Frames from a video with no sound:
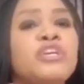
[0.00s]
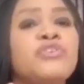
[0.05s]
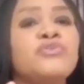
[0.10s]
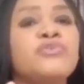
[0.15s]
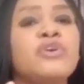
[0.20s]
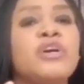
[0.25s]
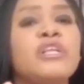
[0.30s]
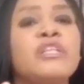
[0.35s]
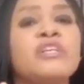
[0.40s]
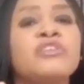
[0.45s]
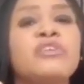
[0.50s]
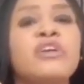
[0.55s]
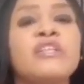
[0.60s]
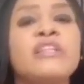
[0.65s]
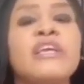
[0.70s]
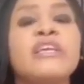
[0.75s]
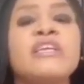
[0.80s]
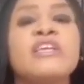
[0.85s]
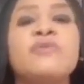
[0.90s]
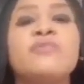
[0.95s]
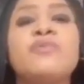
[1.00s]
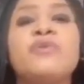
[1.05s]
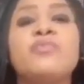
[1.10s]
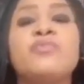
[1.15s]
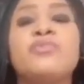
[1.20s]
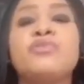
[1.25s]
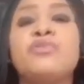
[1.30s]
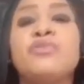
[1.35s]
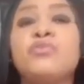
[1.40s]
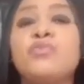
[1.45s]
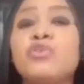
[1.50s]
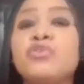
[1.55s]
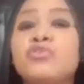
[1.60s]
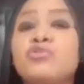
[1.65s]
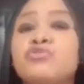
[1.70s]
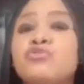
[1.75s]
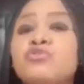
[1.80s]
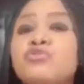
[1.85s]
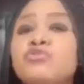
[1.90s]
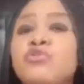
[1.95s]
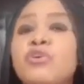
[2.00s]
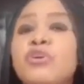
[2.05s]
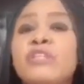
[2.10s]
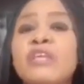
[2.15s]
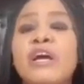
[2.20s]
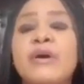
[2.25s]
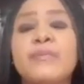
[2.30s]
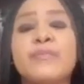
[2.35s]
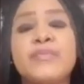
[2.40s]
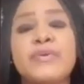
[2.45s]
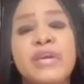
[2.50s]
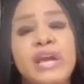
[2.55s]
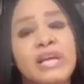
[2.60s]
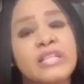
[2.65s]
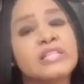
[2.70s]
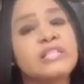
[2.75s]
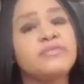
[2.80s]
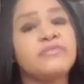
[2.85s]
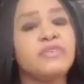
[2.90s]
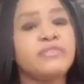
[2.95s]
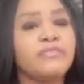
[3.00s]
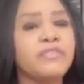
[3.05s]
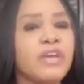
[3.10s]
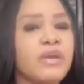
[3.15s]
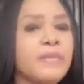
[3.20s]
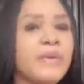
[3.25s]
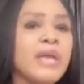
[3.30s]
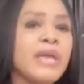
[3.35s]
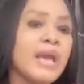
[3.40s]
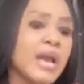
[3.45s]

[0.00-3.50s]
you can actually like keep up with the ones you join and be active in them.